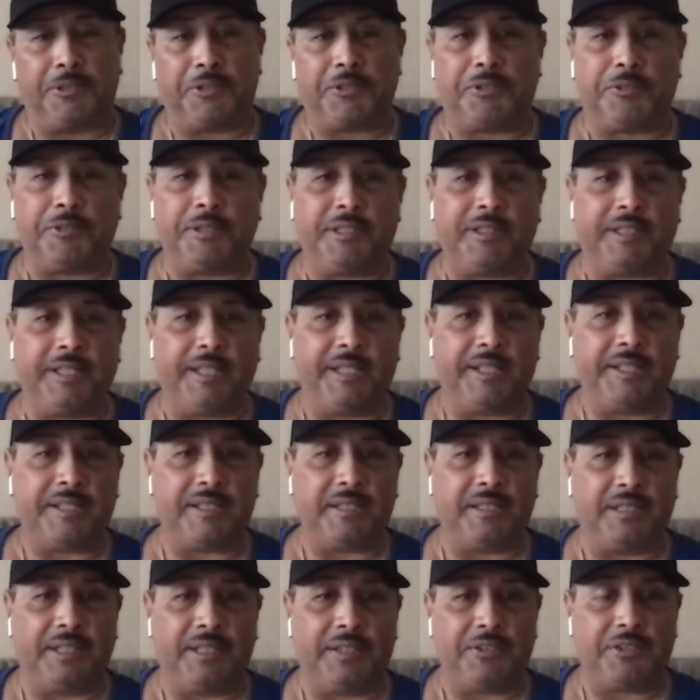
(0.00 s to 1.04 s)
three things
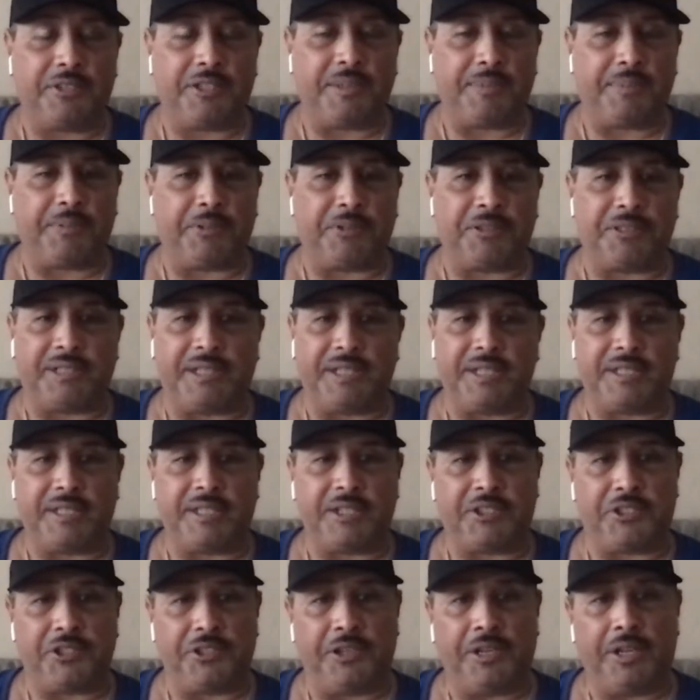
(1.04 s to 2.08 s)
in leadership. There's things
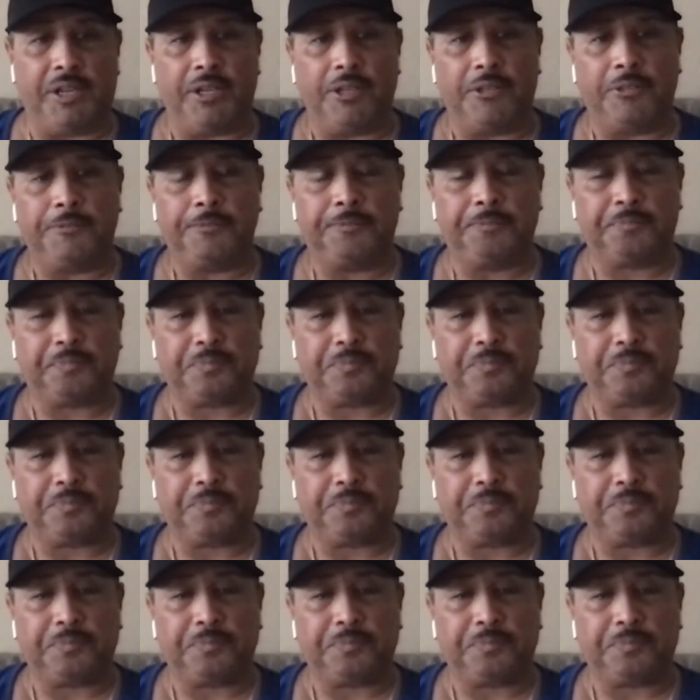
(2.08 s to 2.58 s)
that you know,